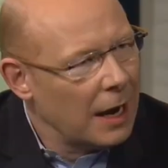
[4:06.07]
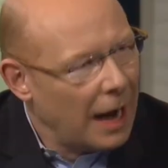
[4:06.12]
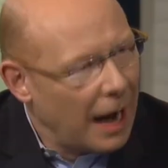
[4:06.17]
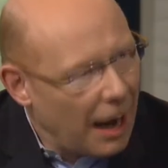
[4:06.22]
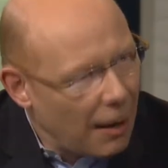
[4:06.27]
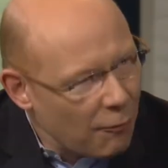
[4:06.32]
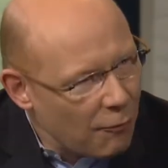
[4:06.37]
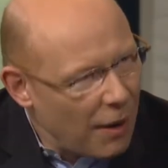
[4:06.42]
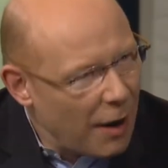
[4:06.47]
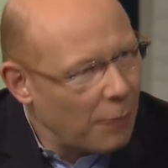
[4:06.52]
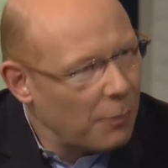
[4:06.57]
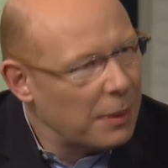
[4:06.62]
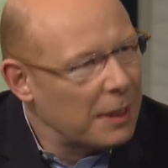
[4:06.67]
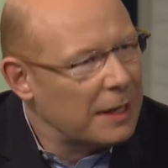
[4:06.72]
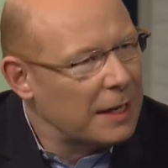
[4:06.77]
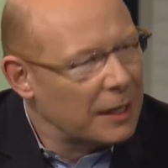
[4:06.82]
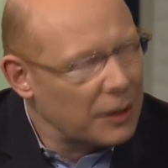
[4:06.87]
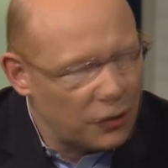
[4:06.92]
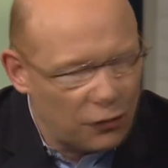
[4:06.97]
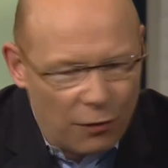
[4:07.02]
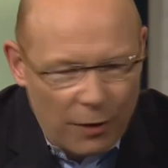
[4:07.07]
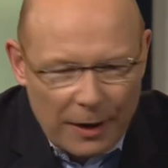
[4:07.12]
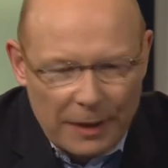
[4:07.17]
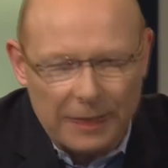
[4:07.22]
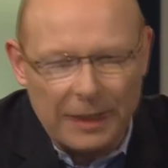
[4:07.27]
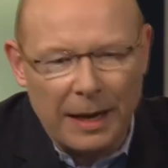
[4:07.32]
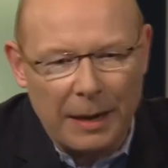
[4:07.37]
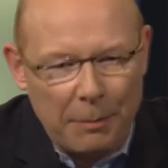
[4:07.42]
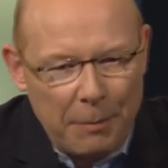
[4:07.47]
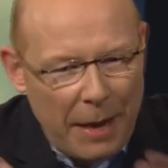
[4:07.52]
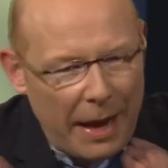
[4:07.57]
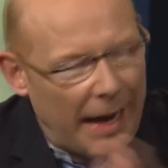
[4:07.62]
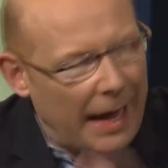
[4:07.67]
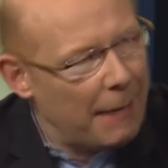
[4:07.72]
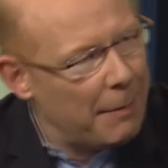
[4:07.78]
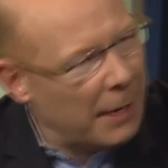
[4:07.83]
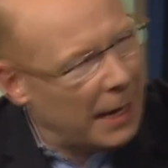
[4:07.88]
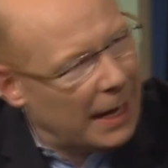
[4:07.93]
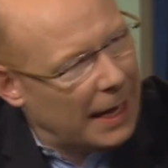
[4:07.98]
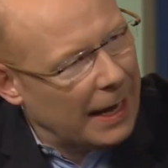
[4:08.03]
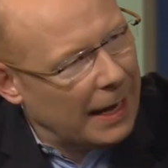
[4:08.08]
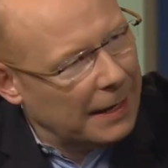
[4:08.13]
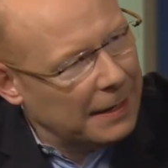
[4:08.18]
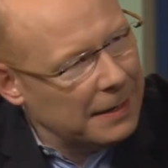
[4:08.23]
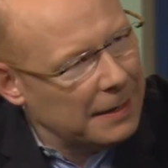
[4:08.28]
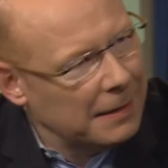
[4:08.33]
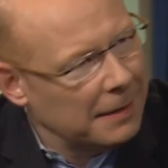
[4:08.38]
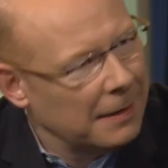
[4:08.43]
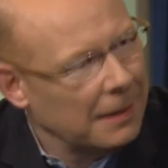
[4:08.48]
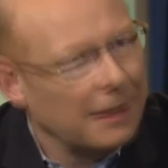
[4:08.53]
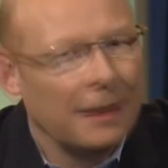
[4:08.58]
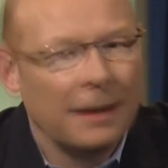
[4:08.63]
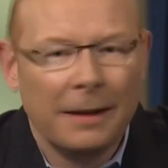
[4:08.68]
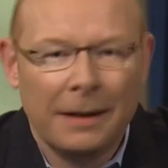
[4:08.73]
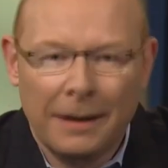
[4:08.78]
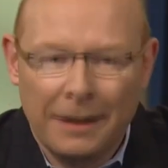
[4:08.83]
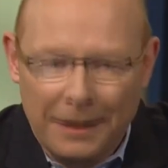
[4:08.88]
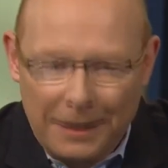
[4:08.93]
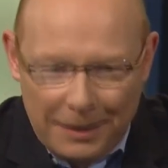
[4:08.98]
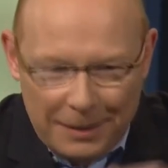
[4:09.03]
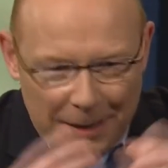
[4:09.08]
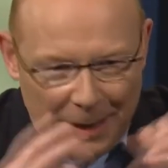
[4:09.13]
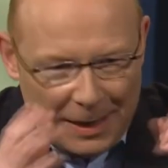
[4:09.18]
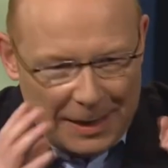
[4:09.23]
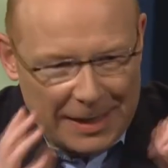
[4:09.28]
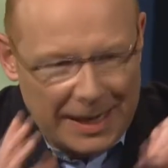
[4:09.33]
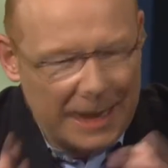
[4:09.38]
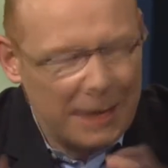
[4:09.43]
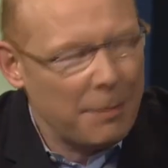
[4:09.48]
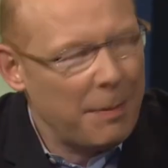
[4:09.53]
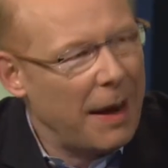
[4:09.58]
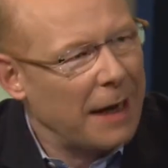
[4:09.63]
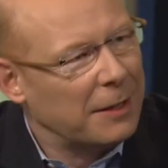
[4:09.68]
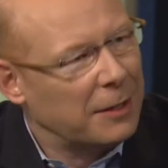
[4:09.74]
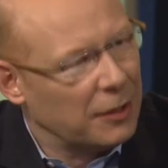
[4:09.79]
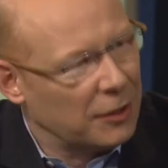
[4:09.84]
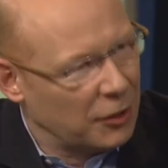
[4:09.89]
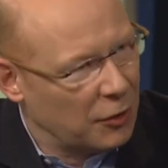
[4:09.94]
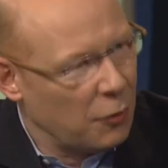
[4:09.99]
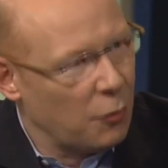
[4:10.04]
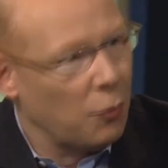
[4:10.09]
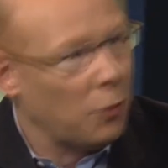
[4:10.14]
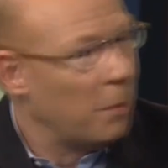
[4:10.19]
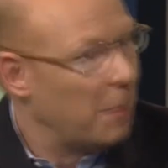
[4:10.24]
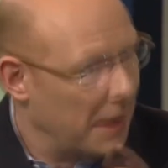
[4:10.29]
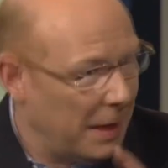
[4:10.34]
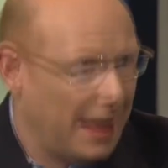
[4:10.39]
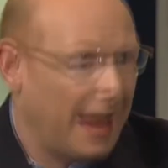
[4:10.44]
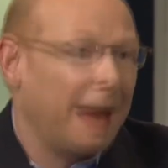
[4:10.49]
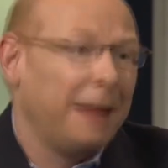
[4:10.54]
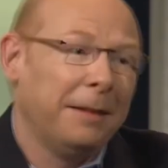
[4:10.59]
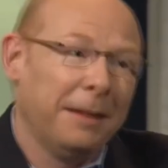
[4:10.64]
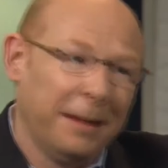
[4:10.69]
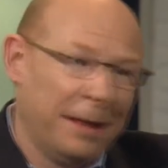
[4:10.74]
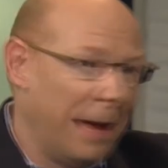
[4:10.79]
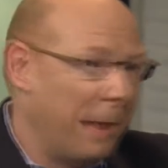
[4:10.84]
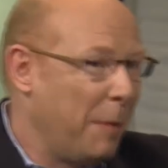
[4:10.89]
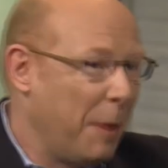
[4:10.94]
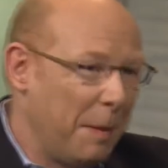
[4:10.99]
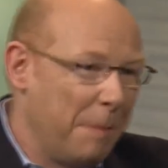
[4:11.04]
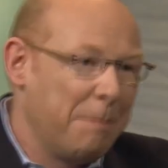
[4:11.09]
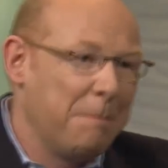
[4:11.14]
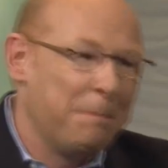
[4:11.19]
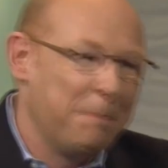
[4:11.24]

around the district. They'd pick up a kid, mm-hmm. they'd send them back to school, but then they'd be